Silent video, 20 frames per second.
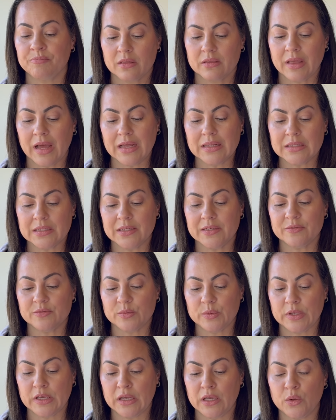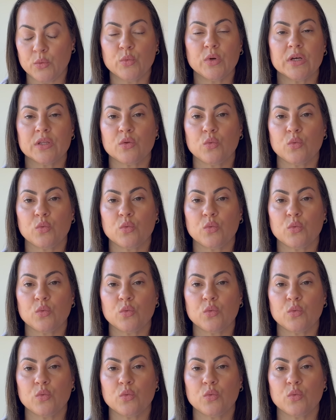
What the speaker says: that leaves me with